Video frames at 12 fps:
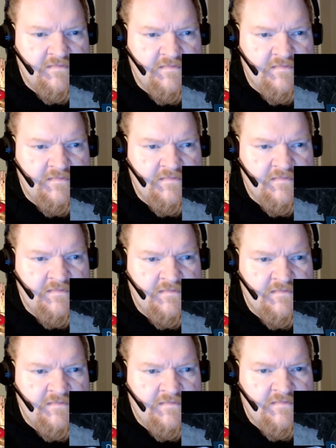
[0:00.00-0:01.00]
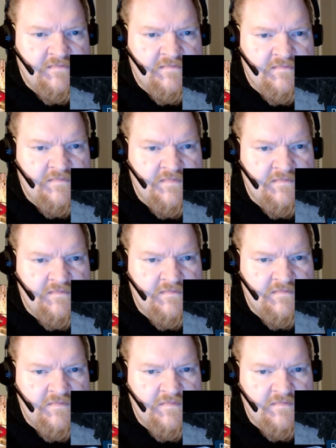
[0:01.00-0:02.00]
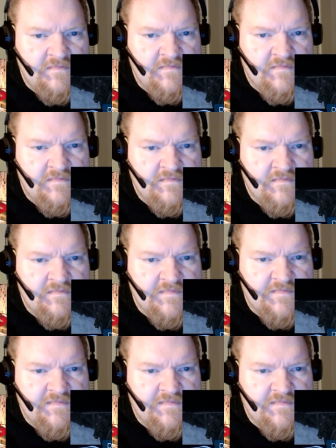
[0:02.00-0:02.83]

No one is speaking in this clip.